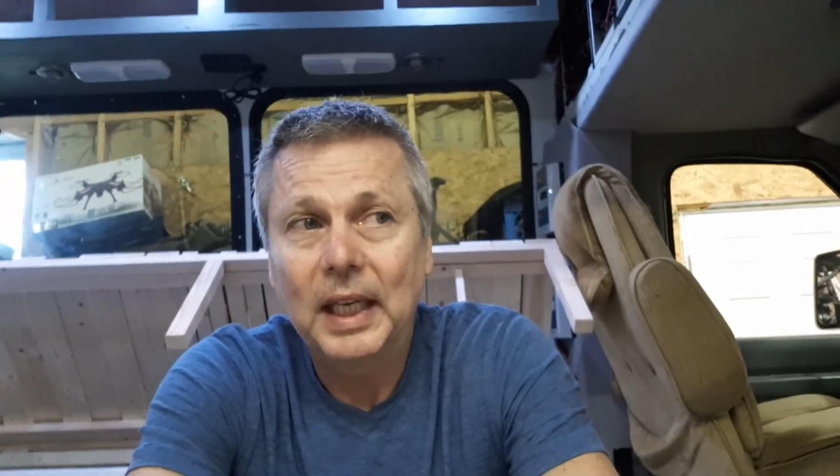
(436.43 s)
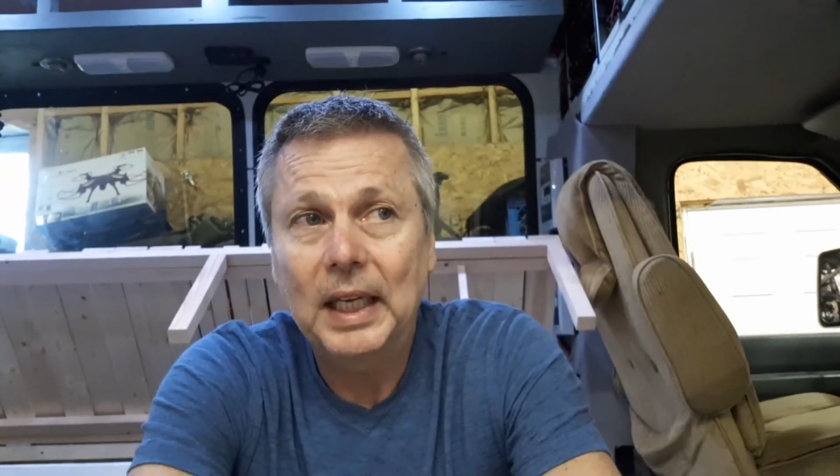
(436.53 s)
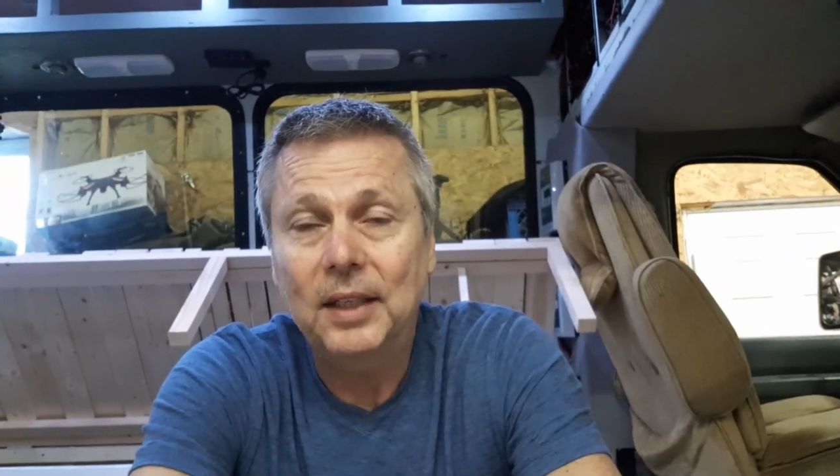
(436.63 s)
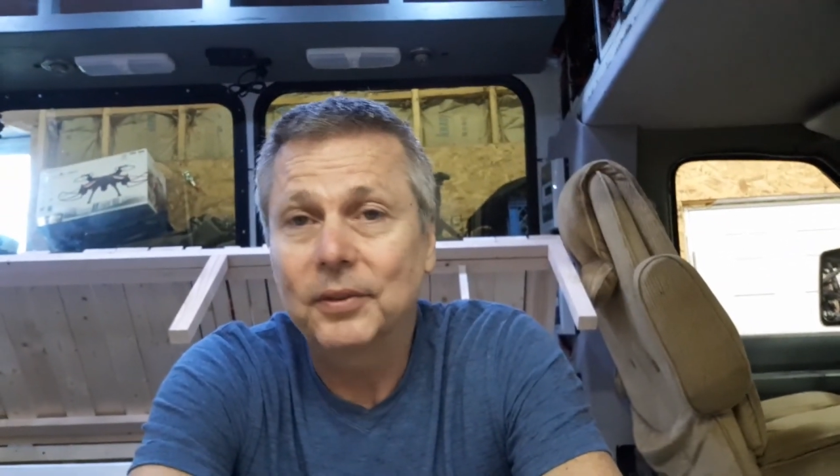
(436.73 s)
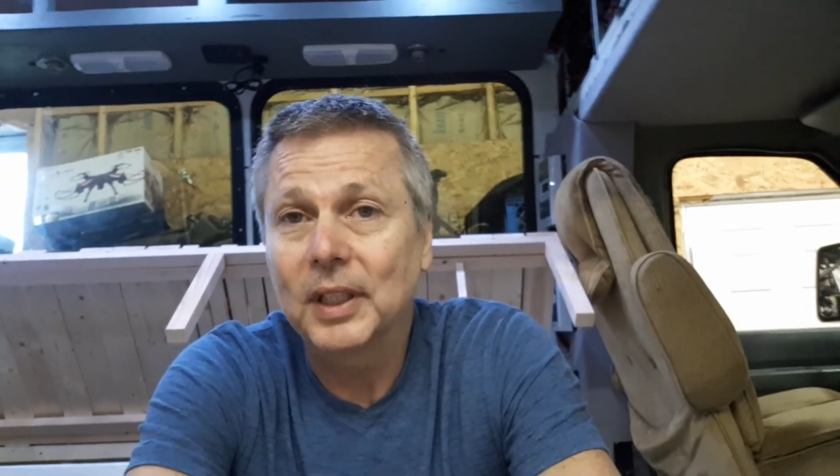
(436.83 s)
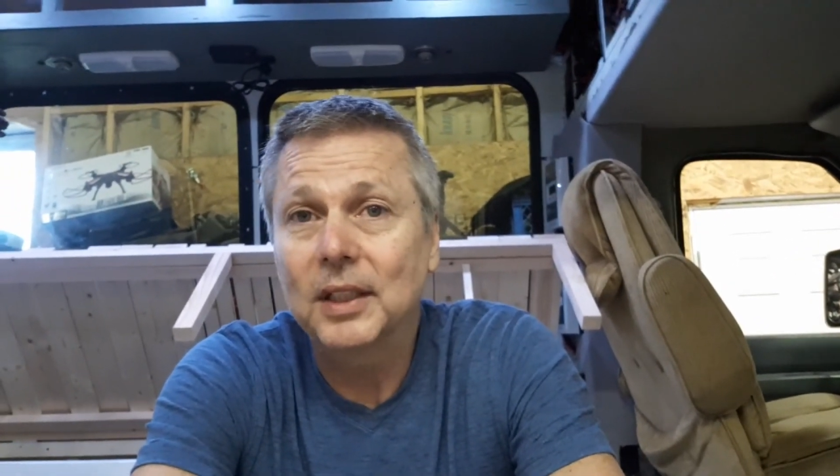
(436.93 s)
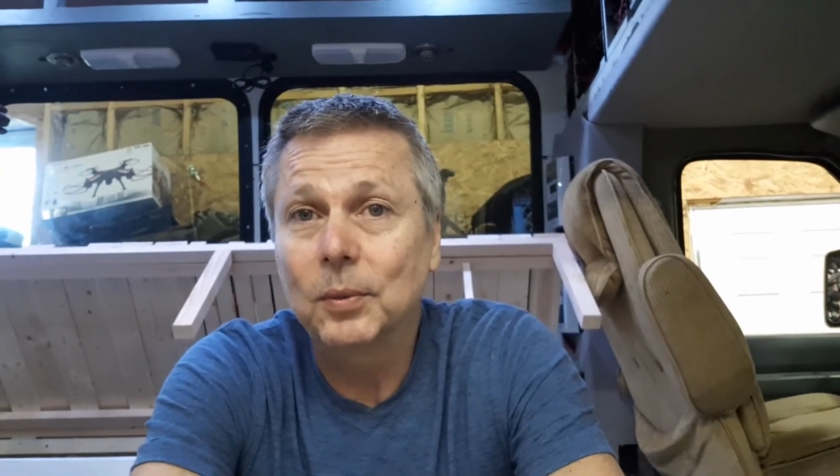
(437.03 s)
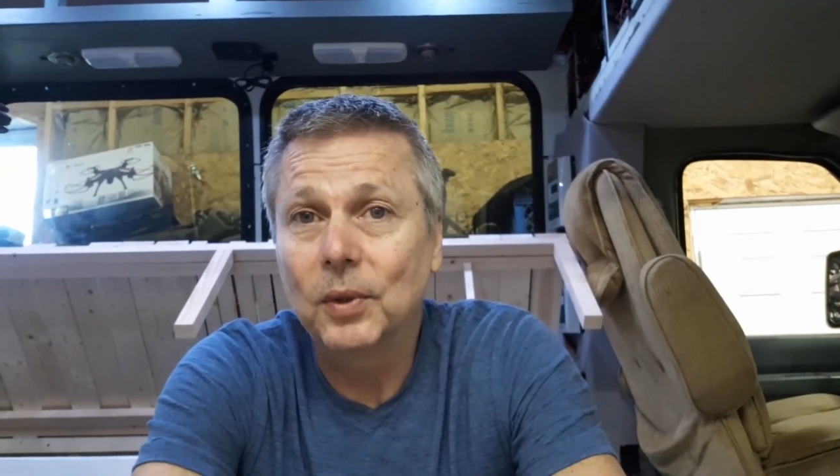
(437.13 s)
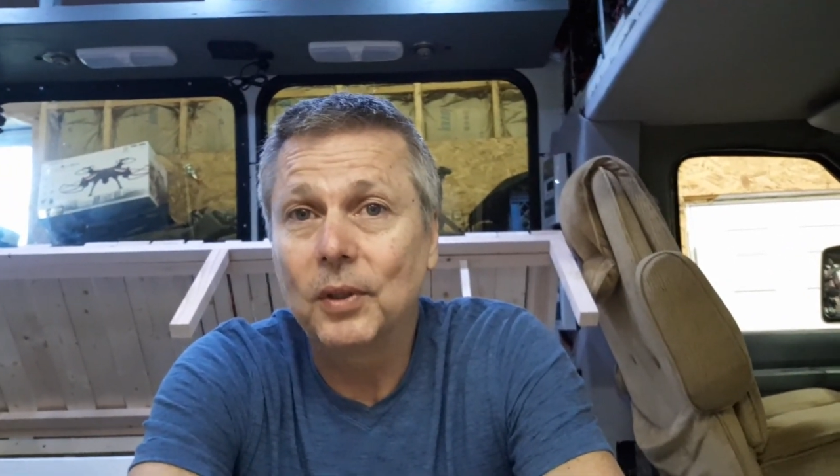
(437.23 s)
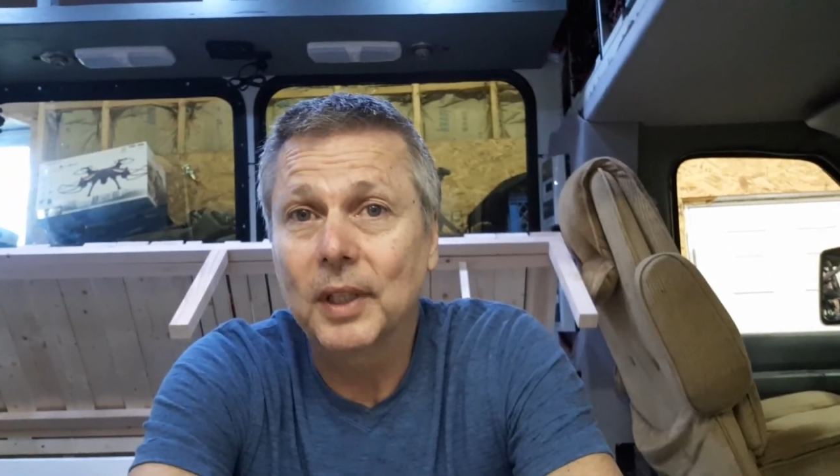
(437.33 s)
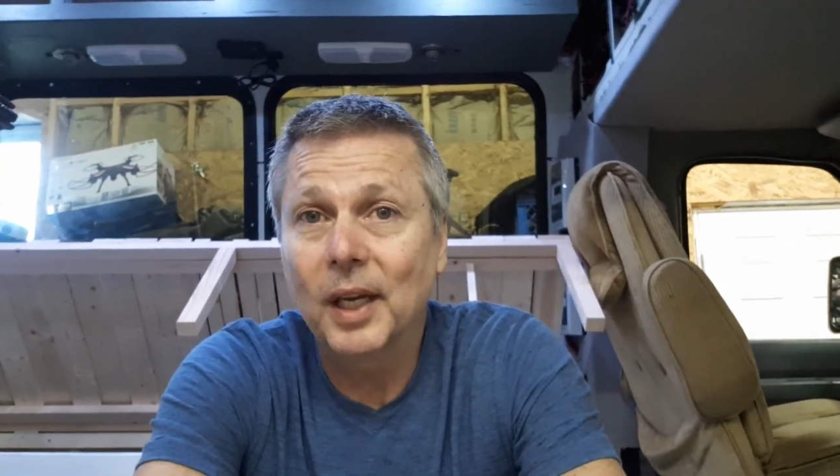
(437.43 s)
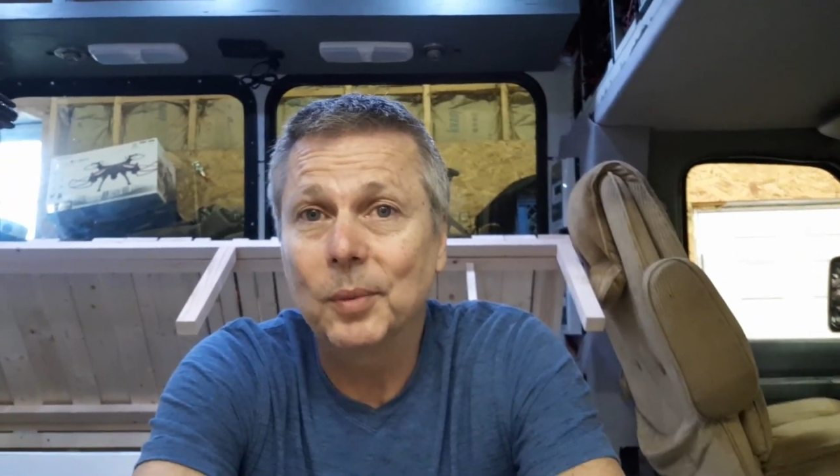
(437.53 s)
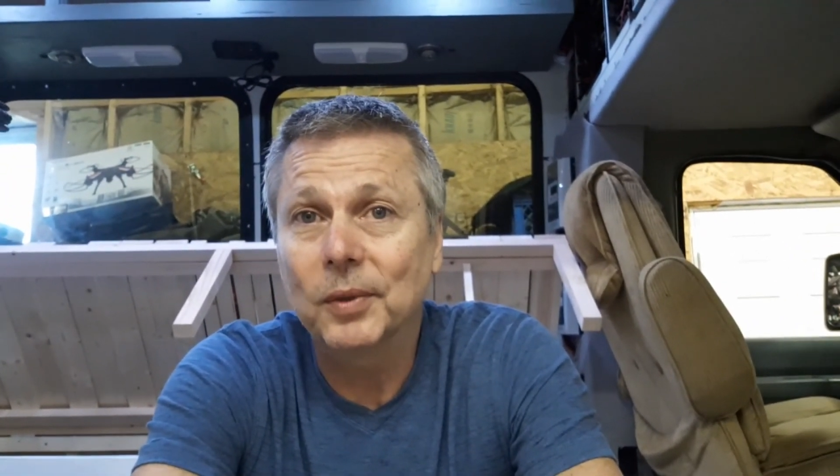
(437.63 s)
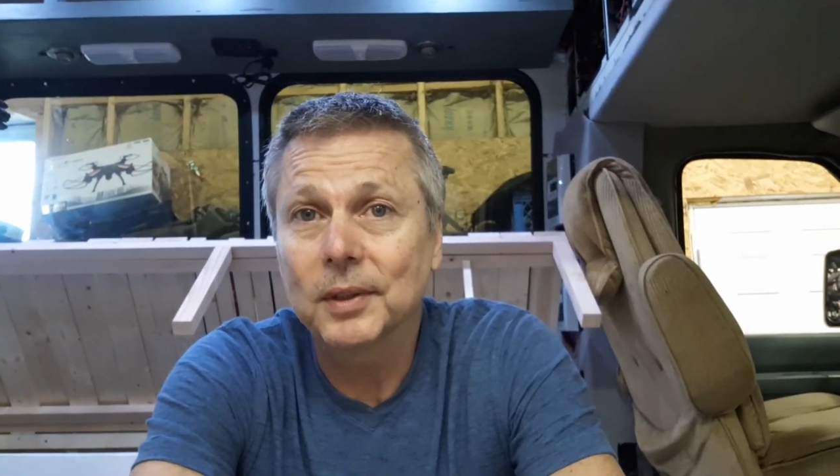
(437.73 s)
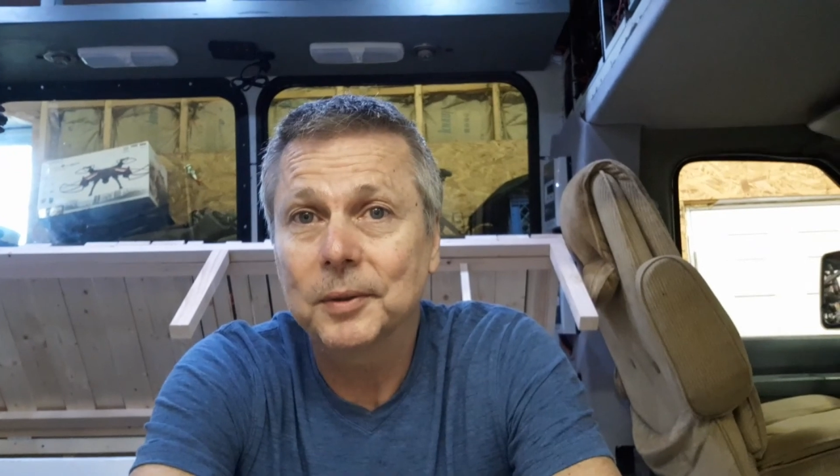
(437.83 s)
I forget to roll a
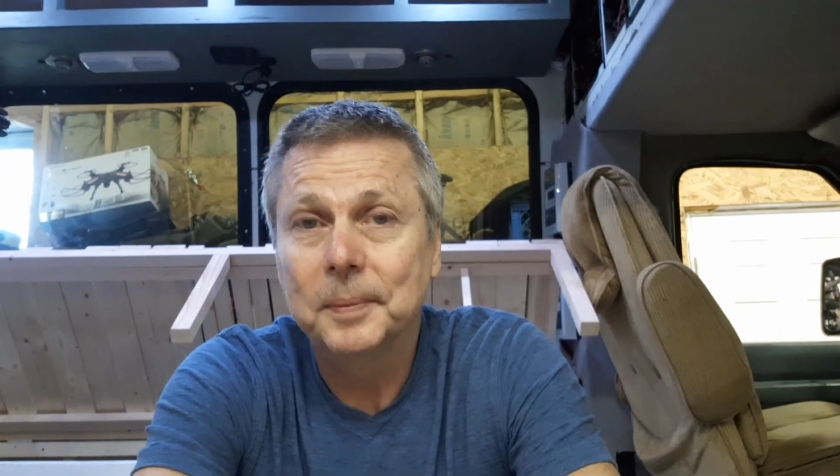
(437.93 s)
camera.